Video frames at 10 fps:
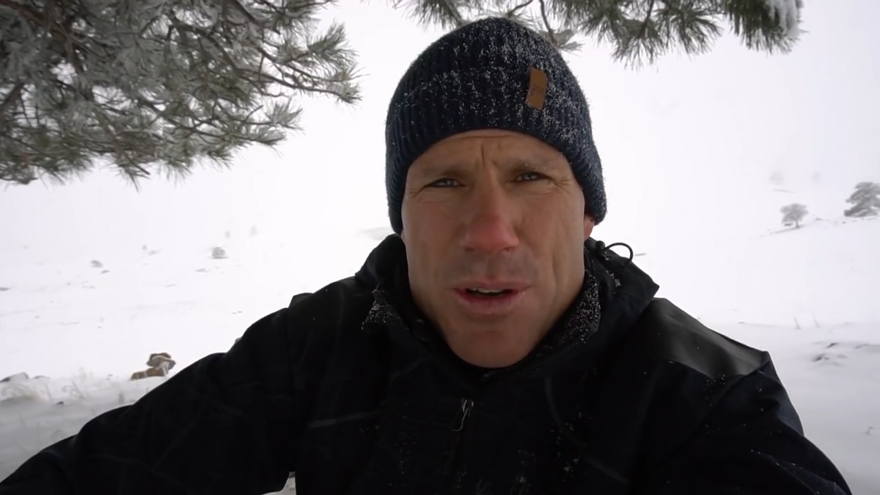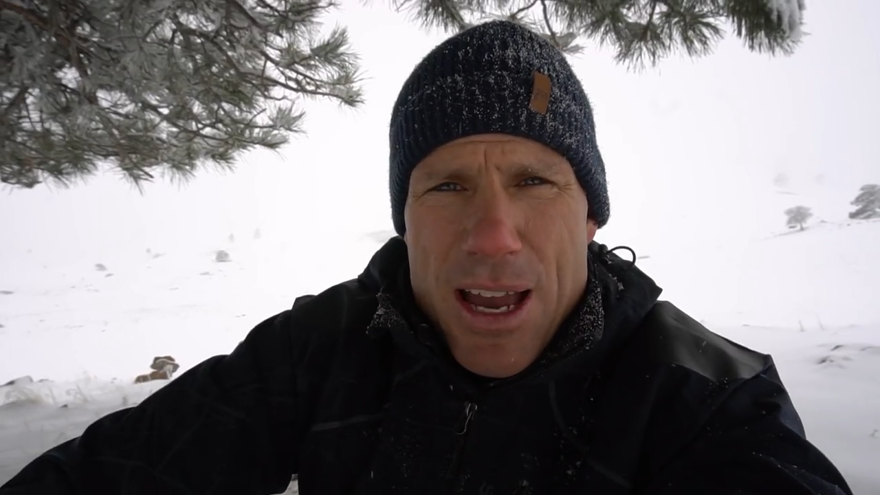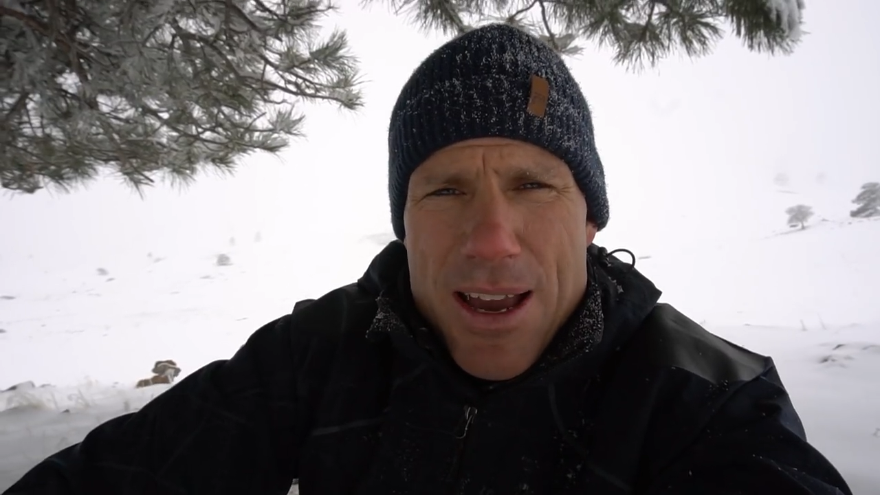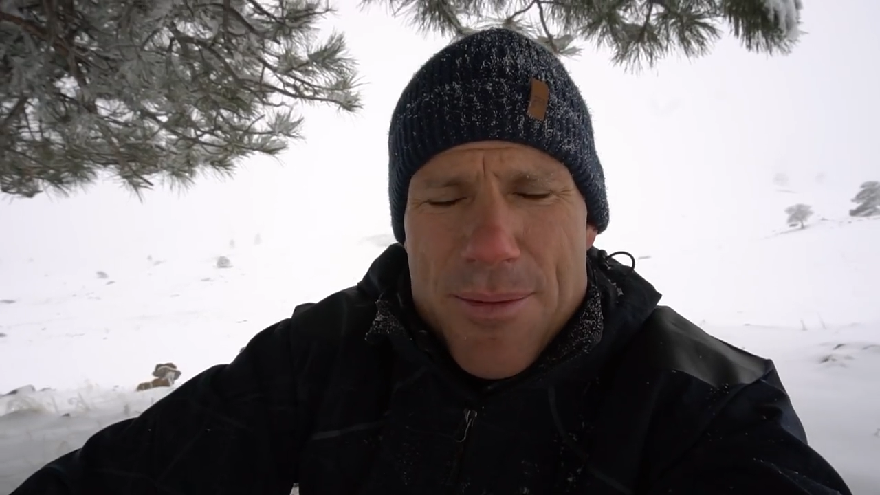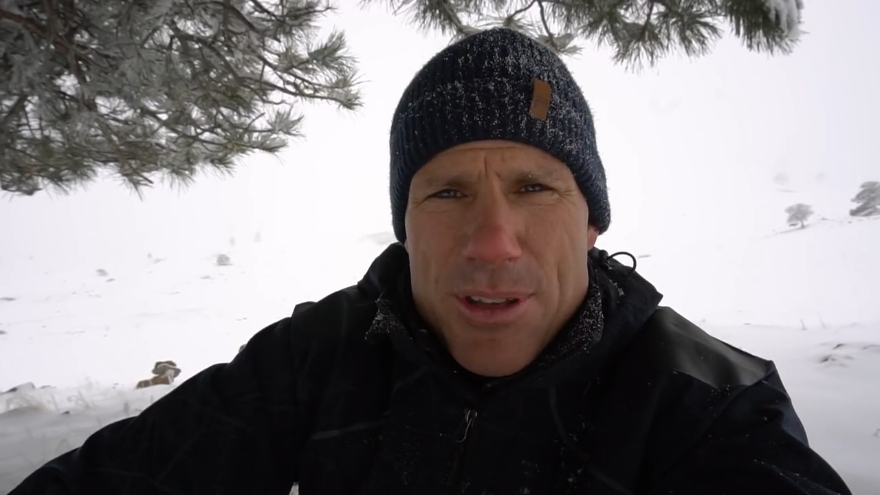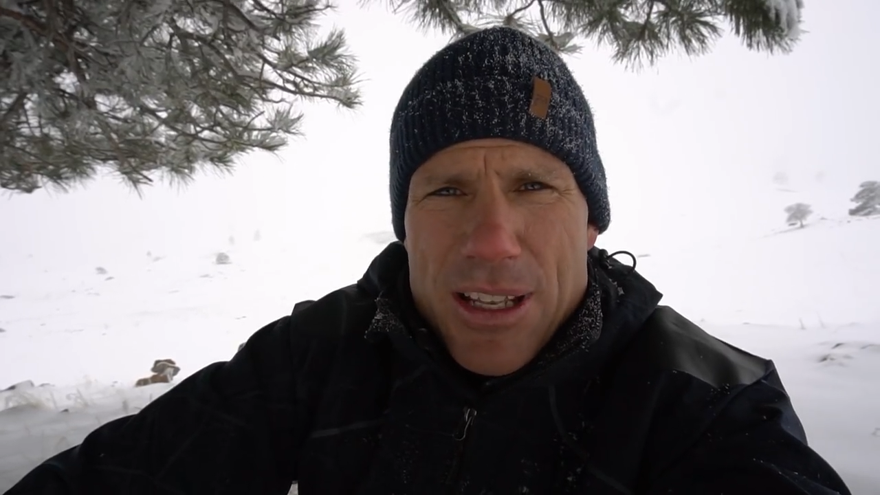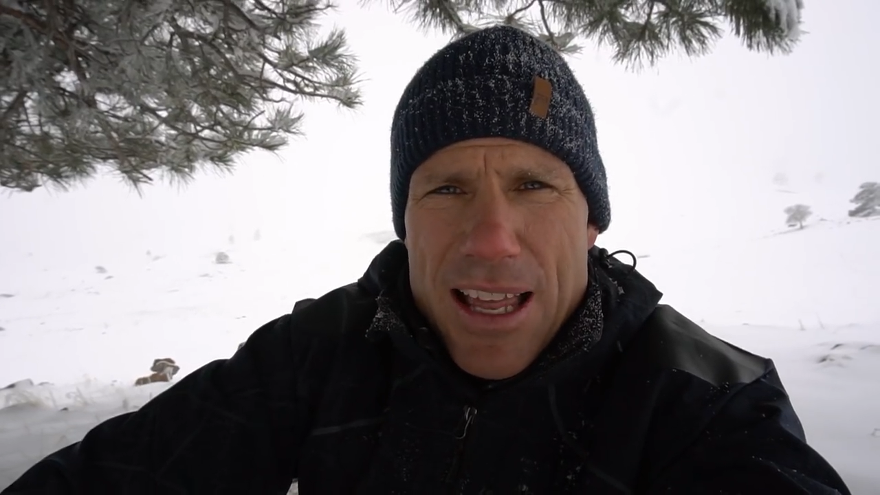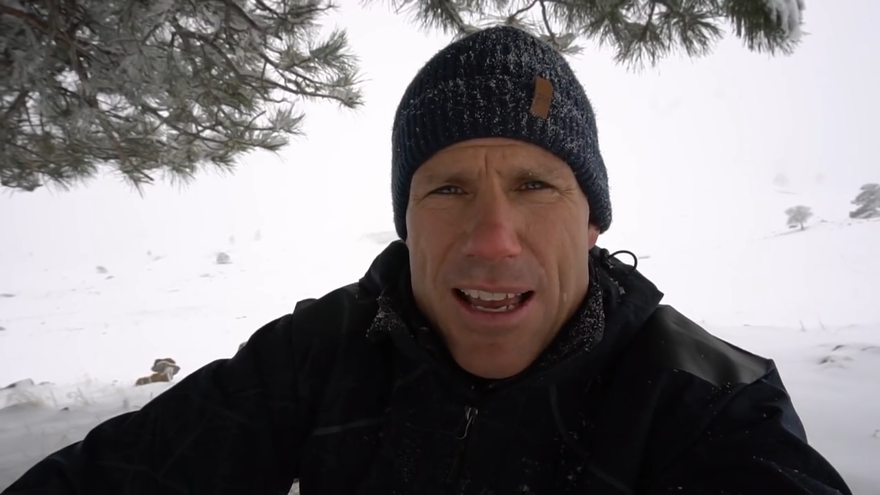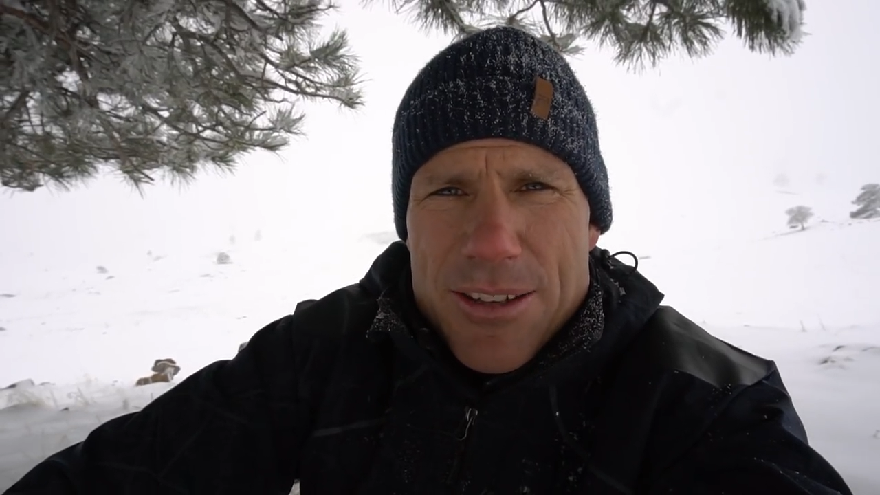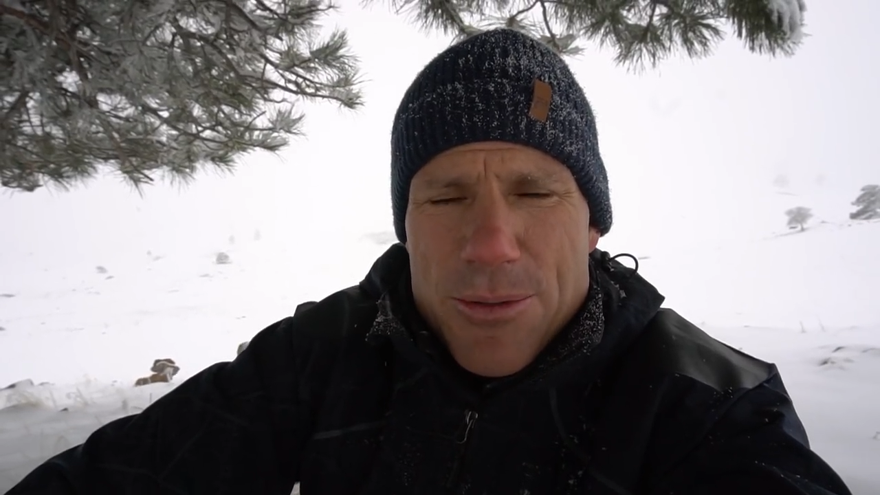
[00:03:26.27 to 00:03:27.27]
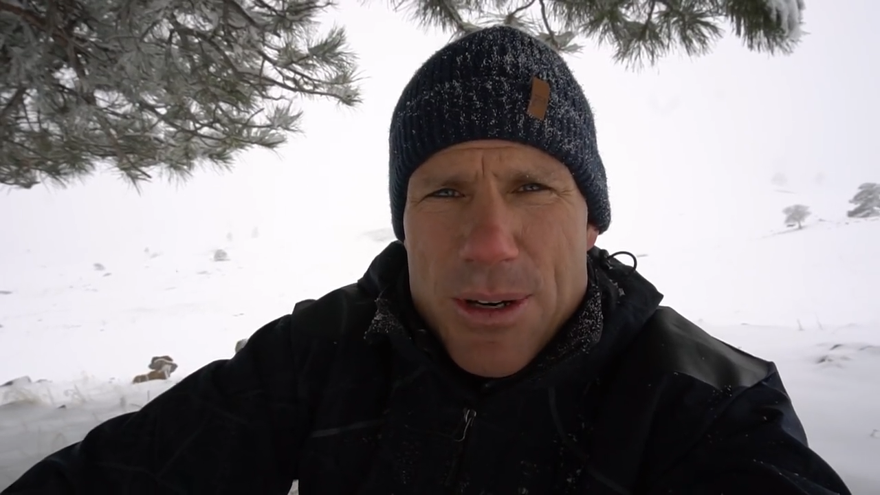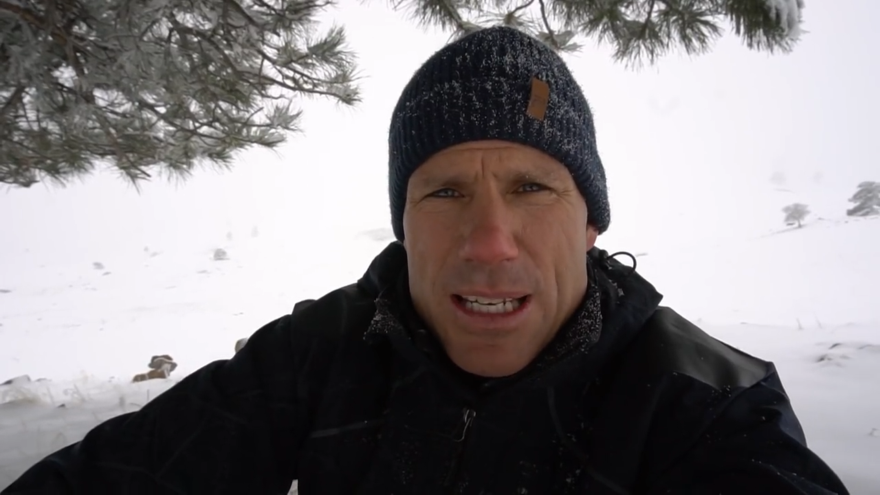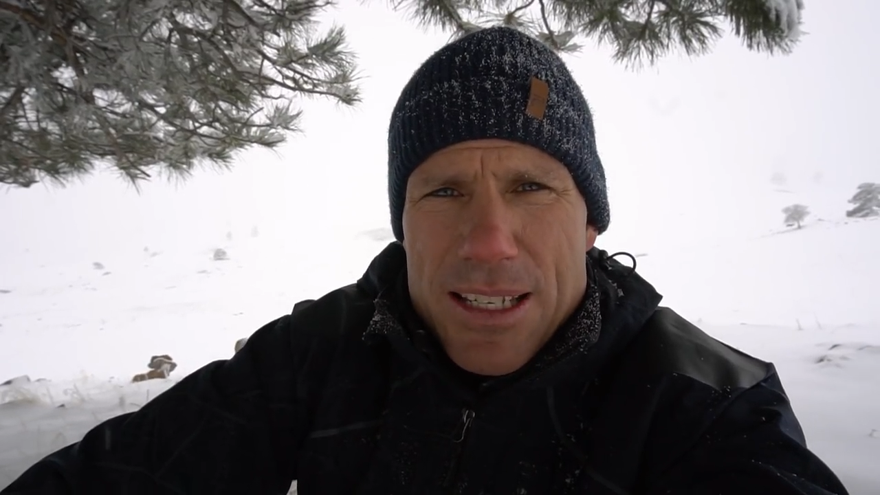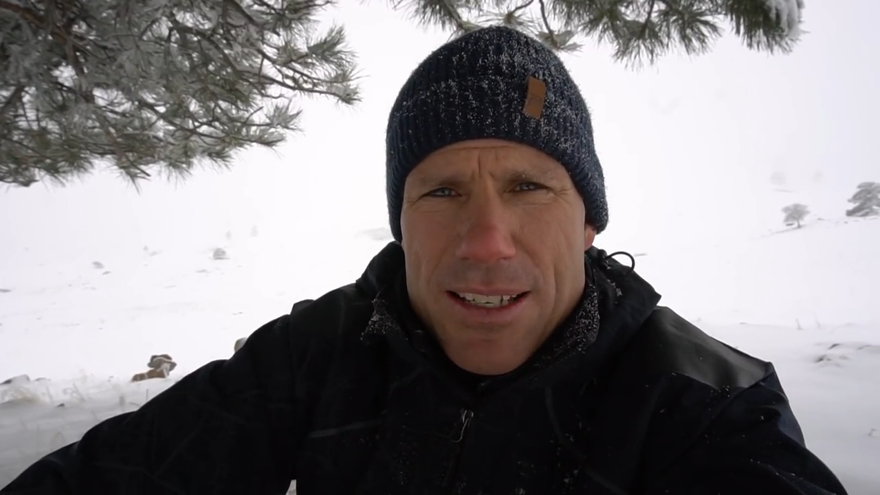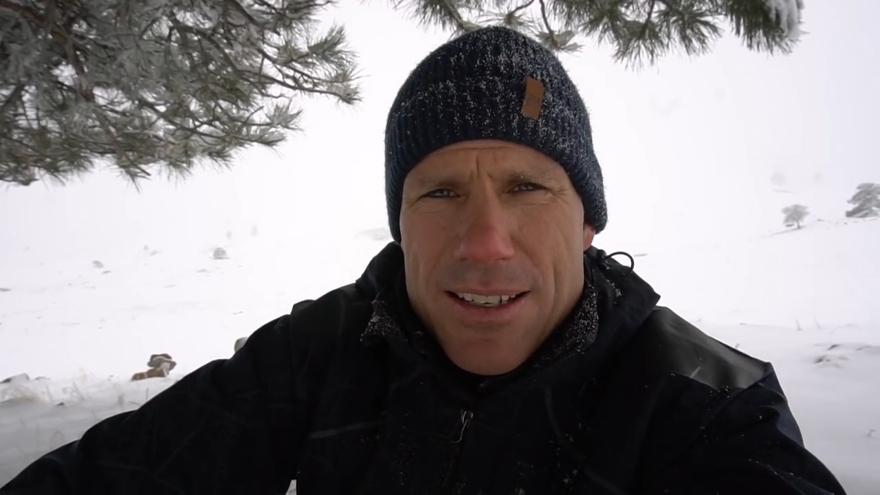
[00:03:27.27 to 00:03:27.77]
times in the last
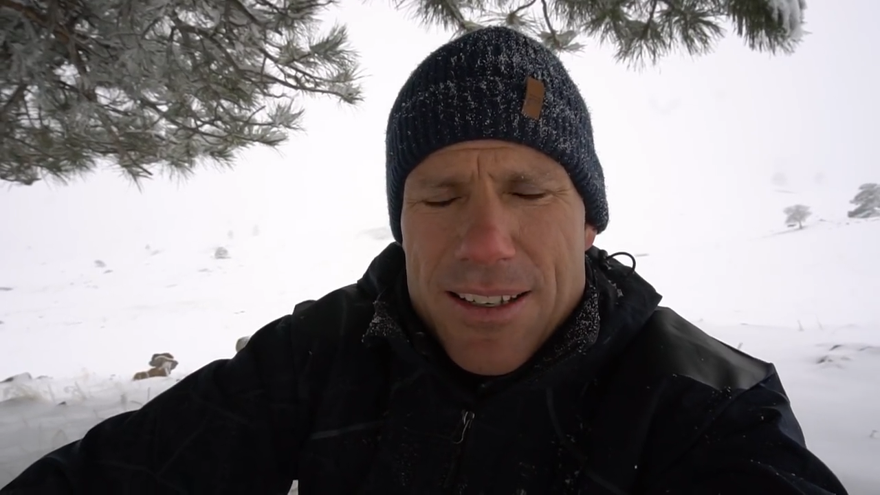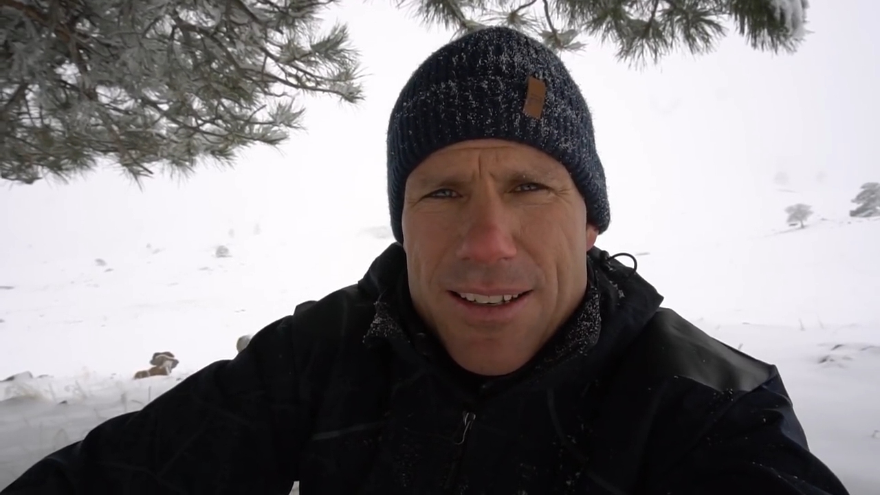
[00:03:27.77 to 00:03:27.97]
week